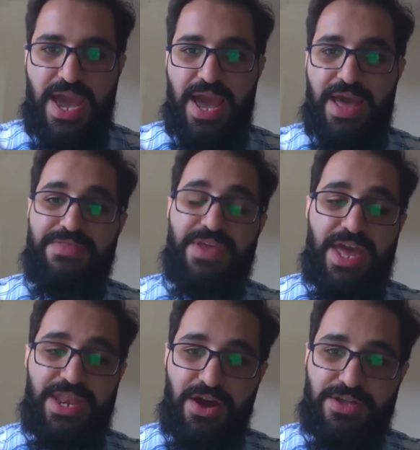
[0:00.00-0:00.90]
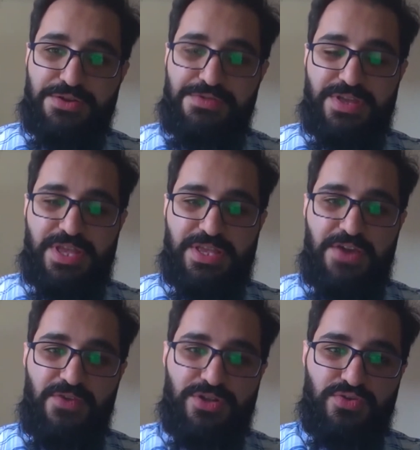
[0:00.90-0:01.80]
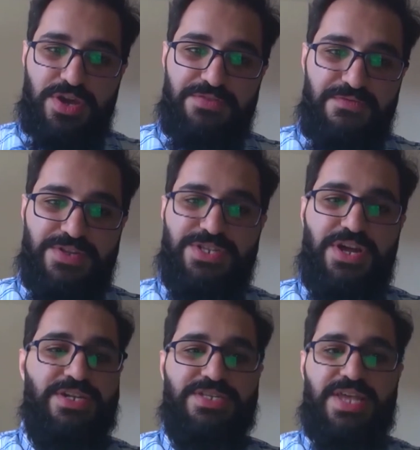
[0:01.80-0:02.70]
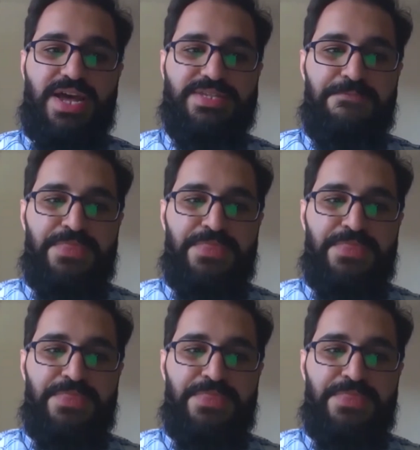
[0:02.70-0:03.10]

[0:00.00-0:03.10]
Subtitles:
And another thing that I want to emphasize, that